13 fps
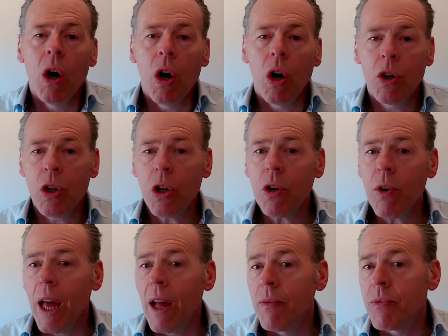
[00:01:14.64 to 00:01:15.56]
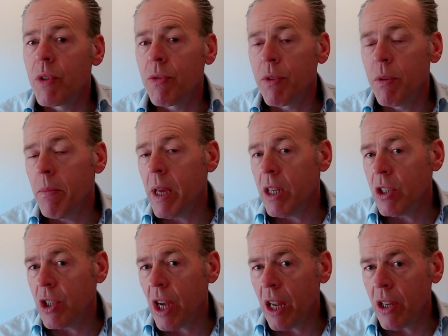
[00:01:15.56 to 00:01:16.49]
On the other hand, if the main
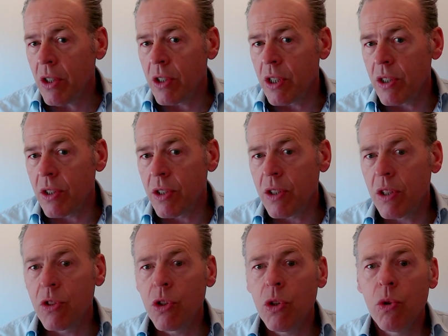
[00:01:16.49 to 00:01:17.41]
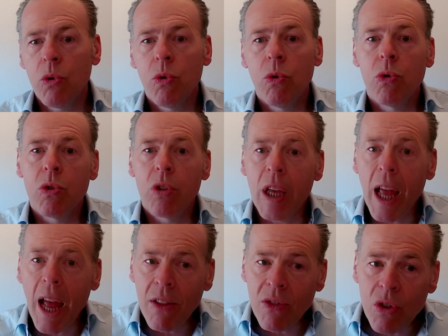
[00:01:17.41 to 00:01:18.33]
challenge is to the
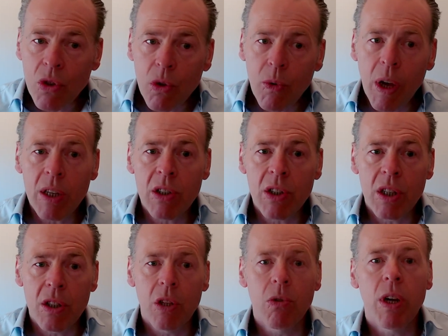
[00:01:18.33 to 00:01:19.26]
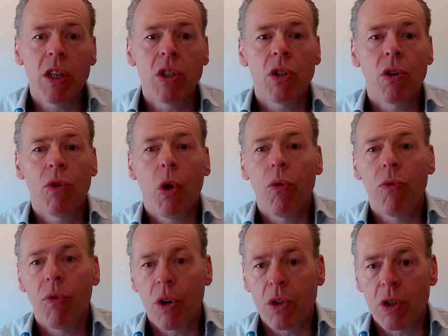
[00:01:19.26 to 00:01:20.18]
end-to-end integration of all
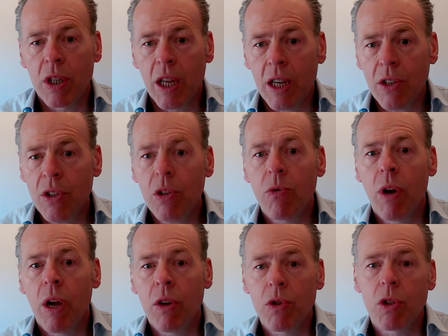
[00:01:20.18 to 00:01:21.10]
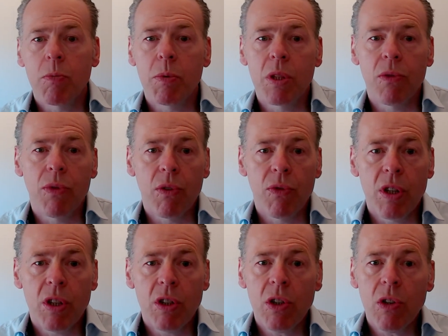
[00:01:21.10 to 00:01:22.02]
functionality around a specific
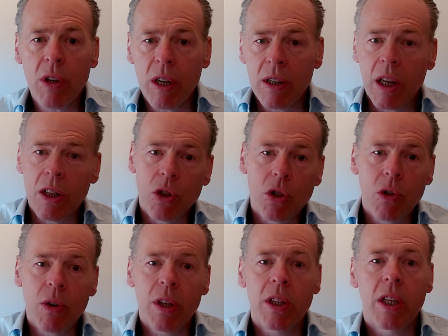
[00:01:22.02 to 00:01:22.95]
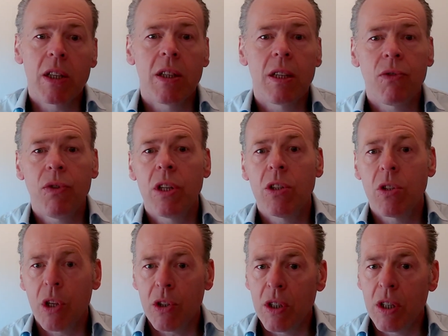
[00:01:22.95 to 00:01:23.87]
feature and ensuring that this feature
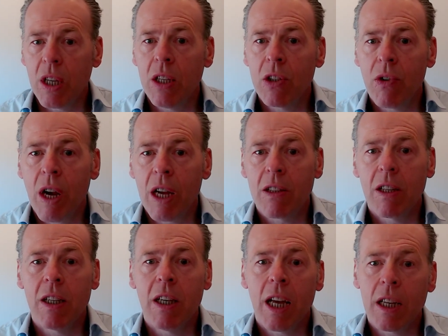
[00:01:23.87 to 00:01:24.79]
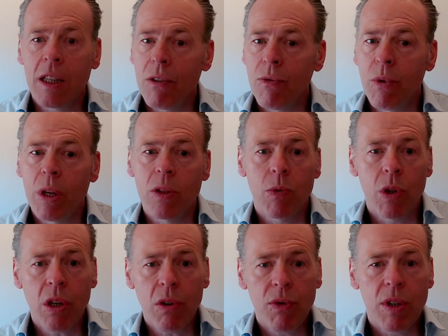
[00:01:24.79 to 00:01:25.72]
doesn't interact in negative ways with
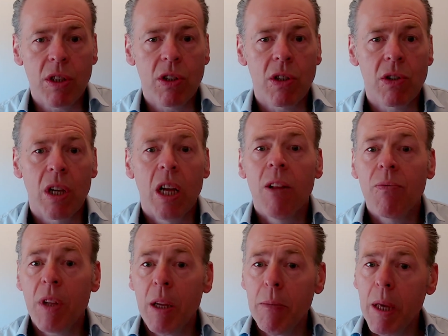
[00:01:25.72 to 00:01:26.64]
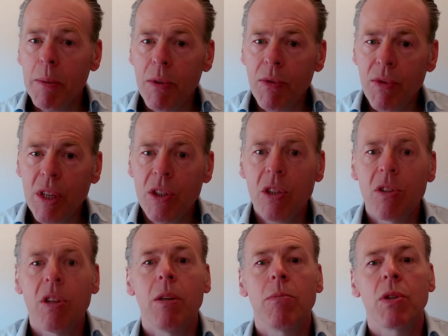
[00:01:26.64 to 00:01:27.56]
other features, then maybe feature
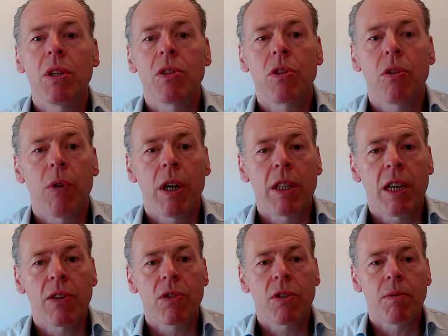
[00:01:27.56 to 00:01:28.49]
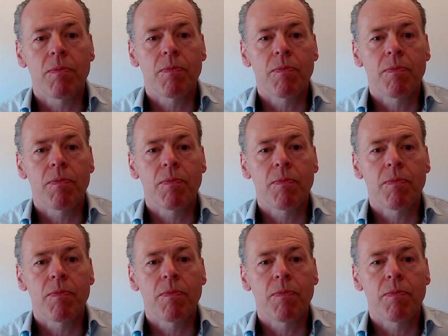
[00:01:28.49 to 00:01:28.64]
teams is the right answer.